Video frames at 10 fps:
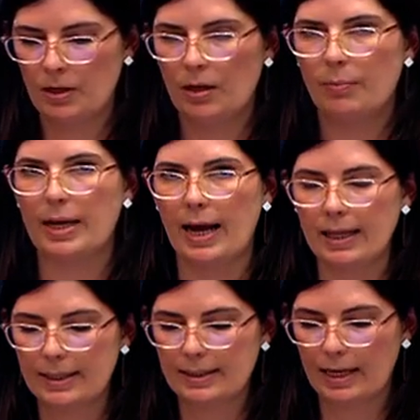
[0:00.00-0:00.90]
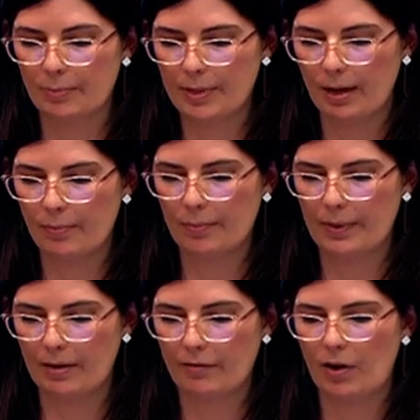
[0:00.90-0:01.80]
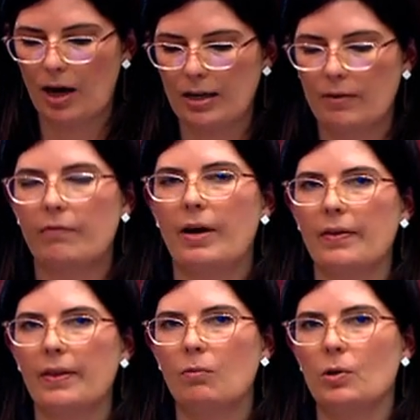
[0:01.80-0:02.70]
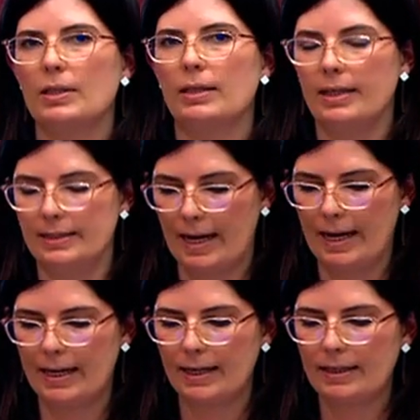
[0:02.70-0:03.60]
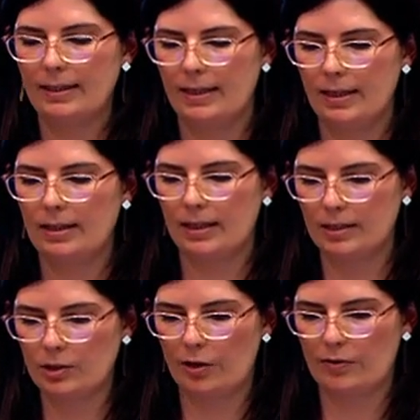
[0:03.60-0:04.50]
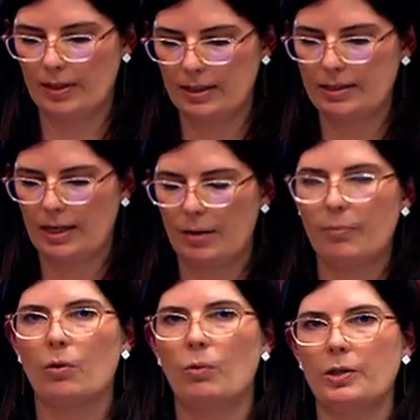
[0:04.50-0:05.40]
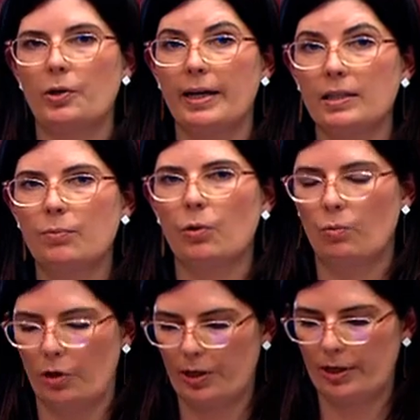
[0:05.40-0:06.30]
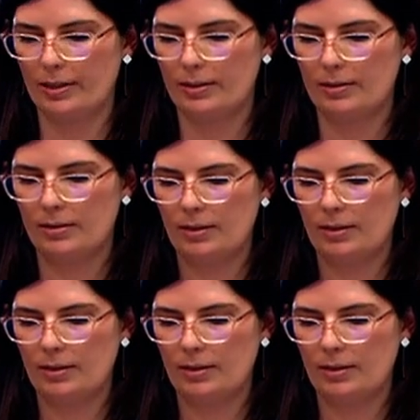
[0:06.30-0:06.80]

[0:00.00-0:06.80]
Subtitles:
But Alex kept up that fight. In fact, there wasn't a day that he served in this chamber where transport workers,